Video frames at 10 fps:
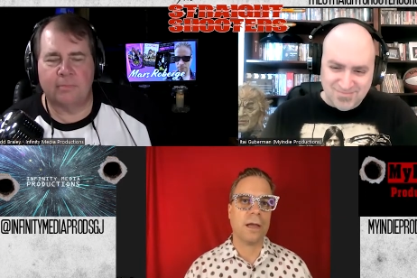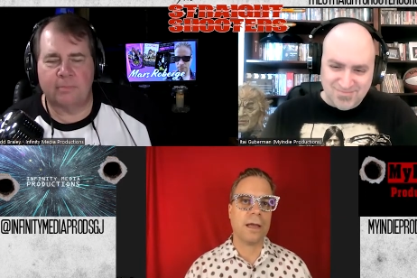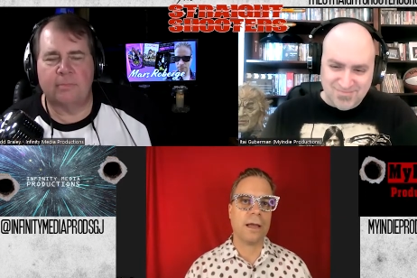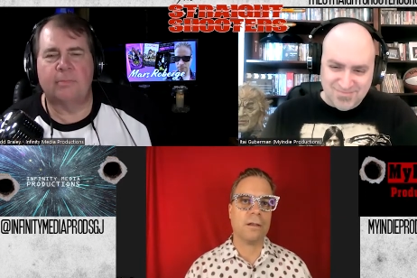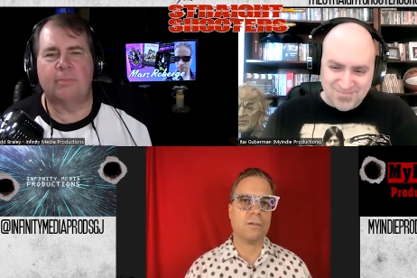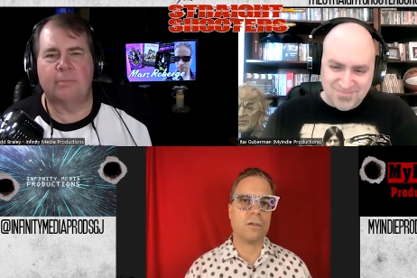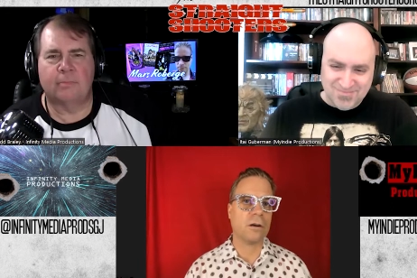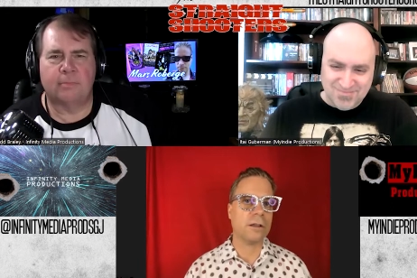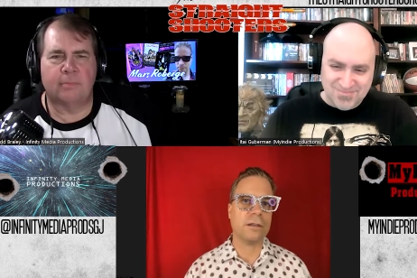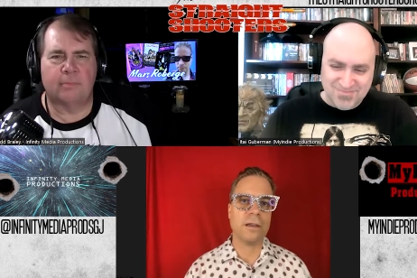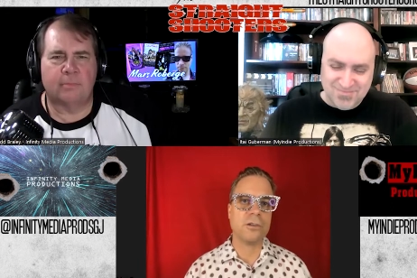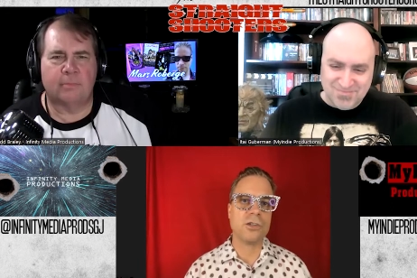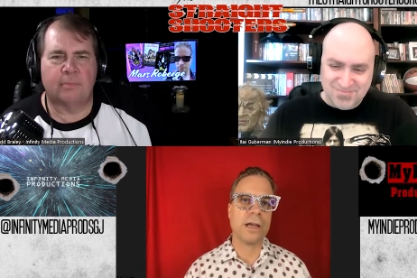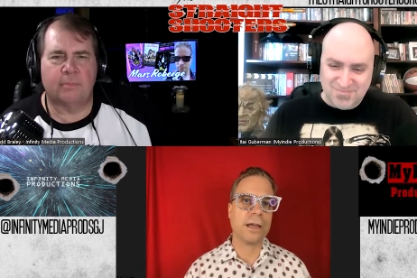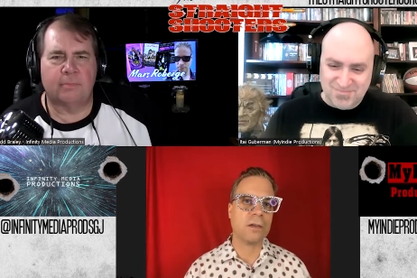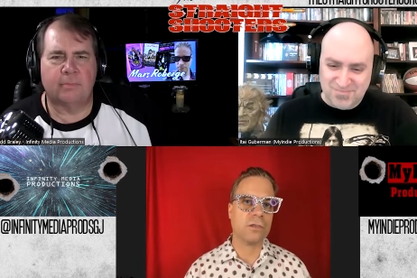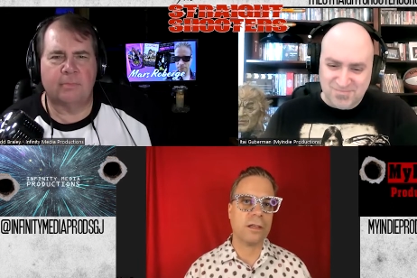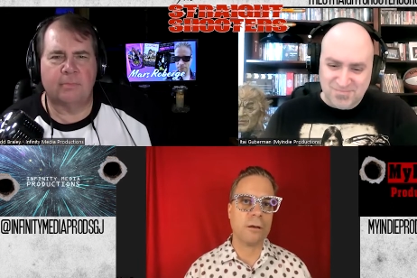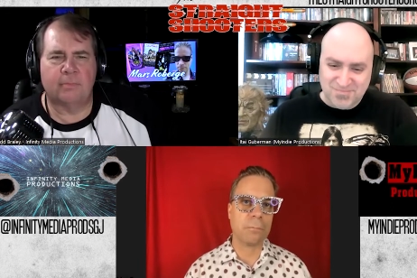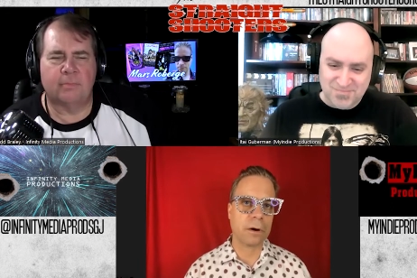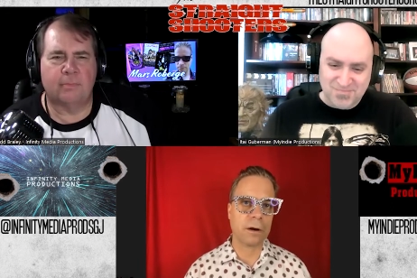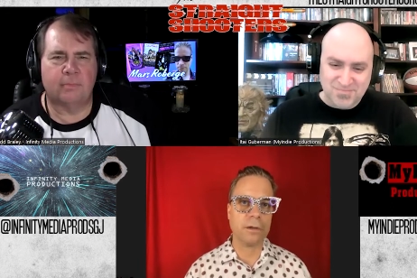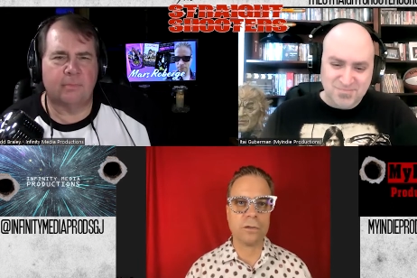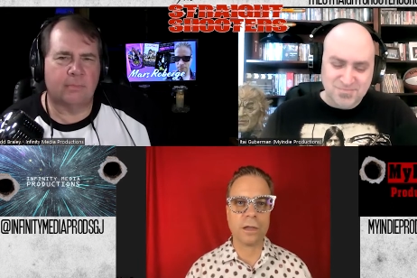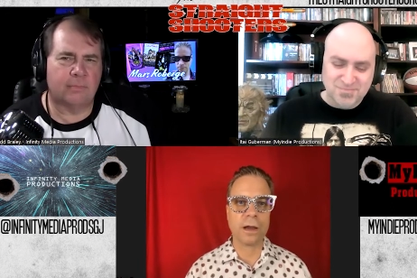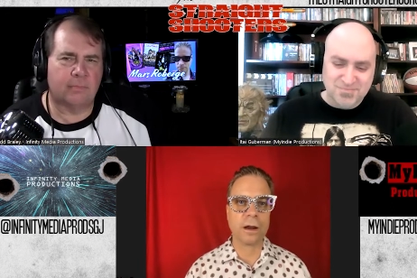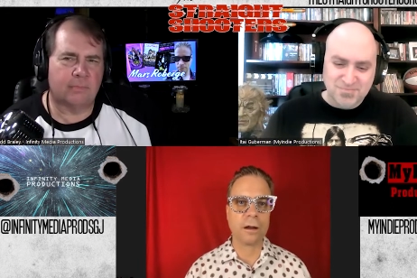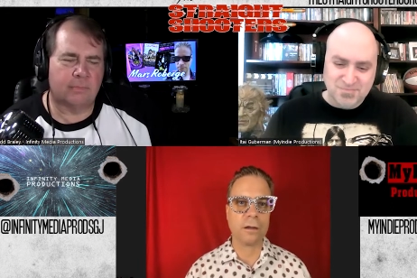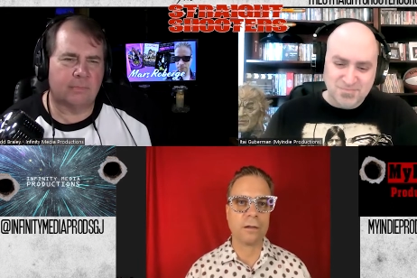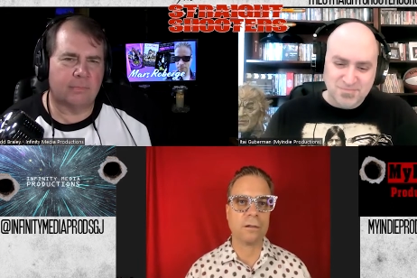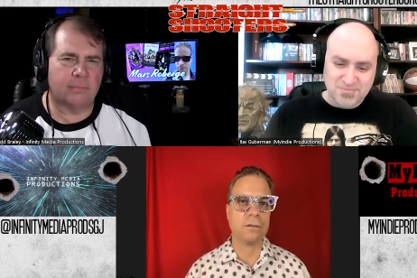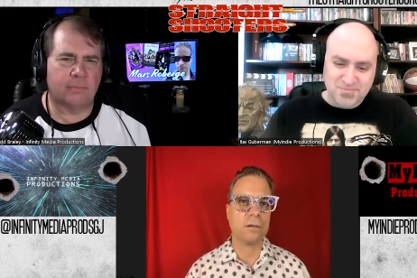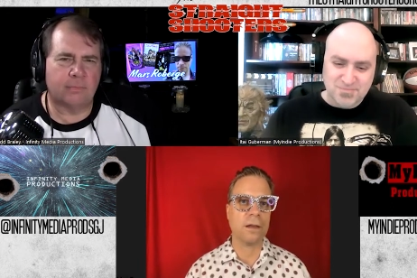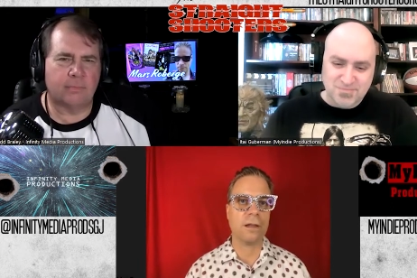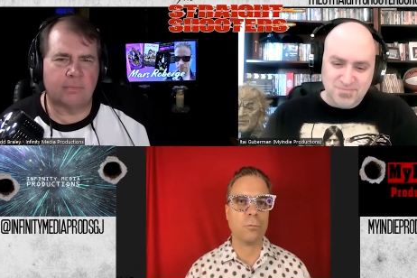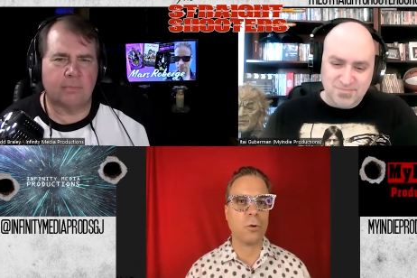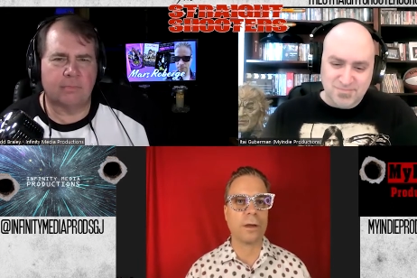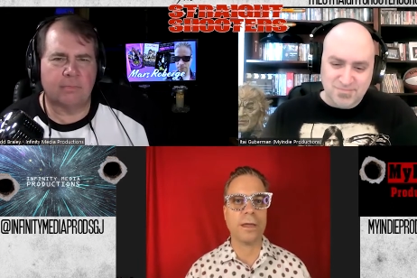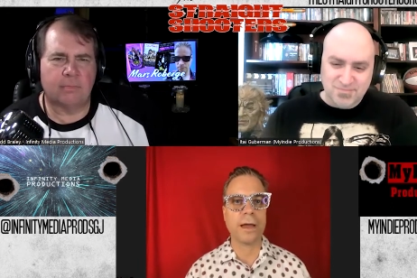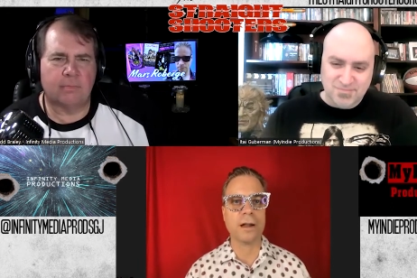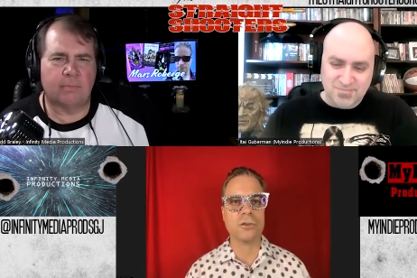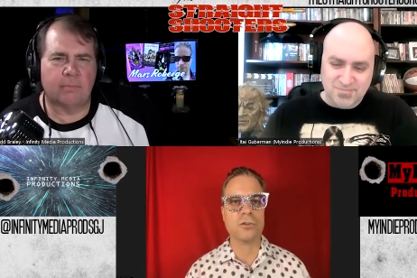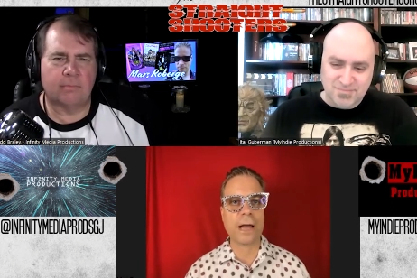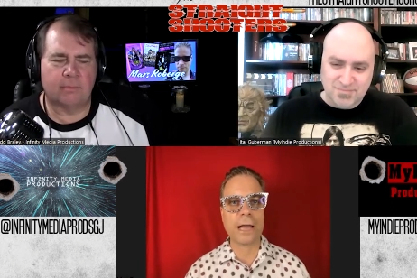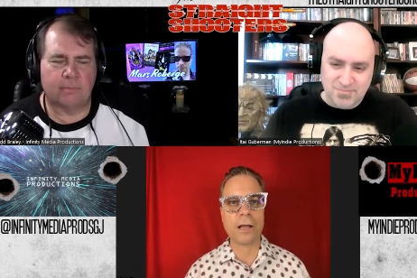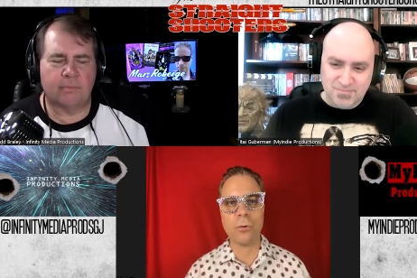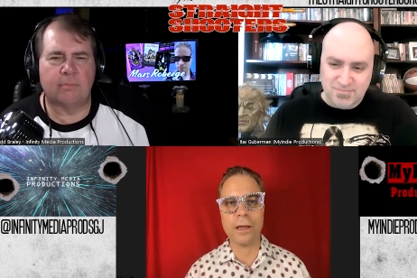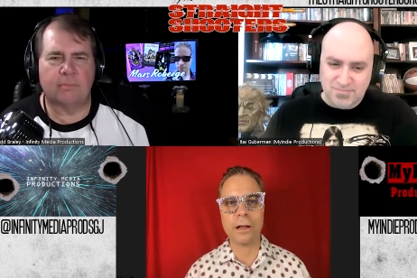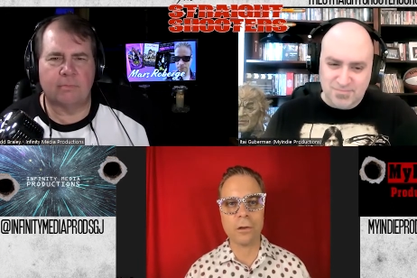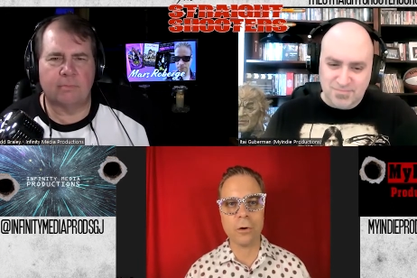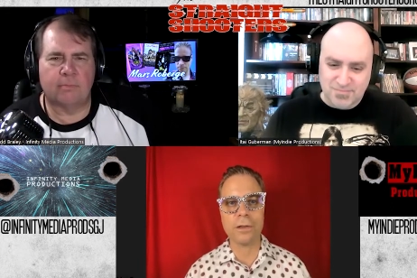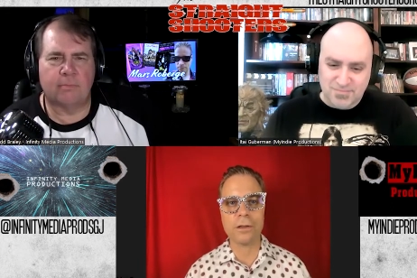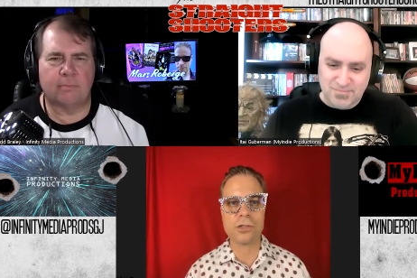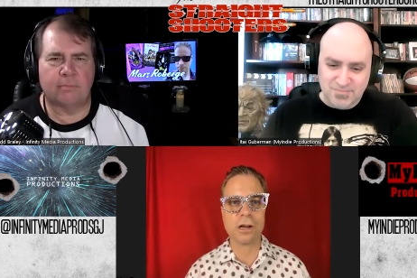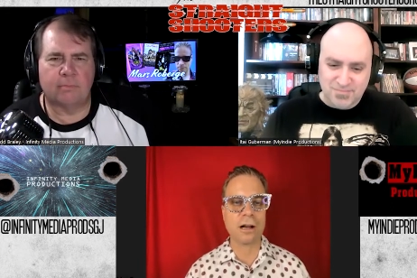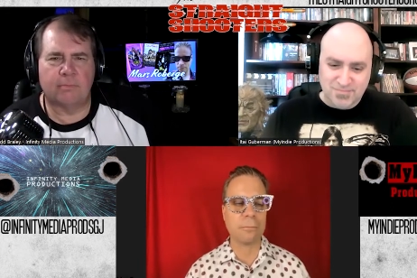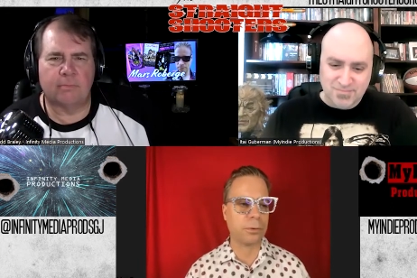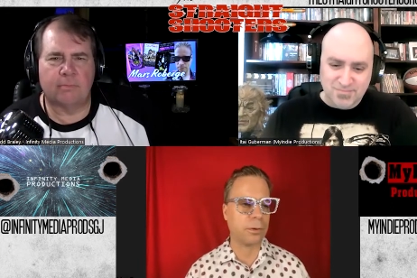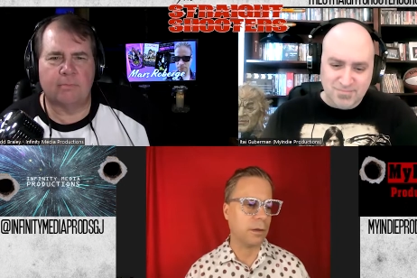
Speaker 1: and started DJing S and M parties there and working at a drag queen clothing shop.